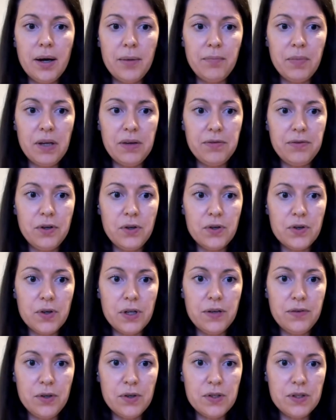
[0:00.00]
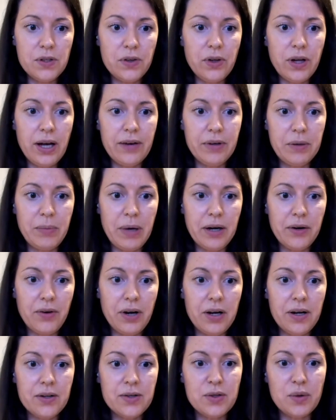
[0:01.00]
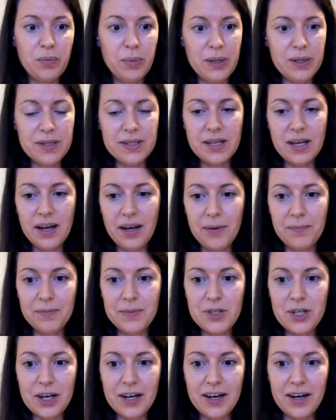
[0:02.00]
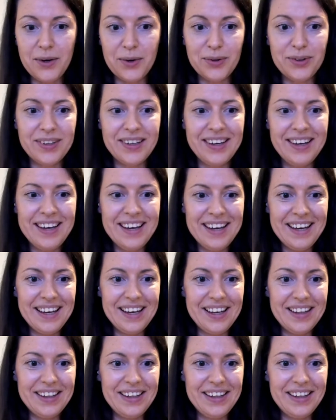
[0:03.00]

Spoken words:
if you still haven't migrated, so please check out the